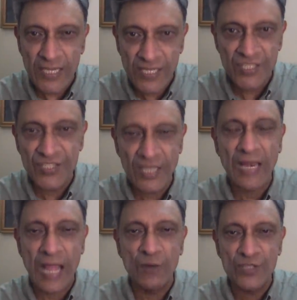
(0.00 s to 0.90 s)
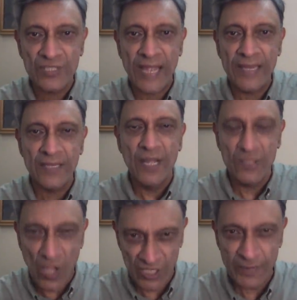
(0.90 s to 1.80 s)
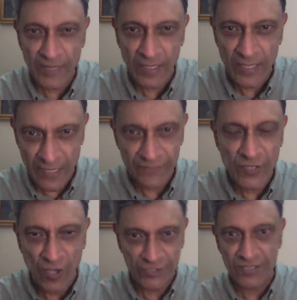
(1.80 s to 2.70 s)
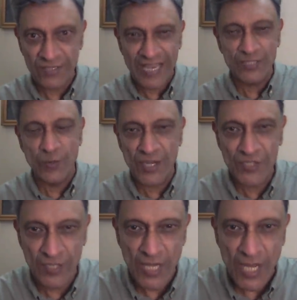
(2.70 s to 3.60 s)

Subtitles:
is still outside the hospital, if the oxygen saturation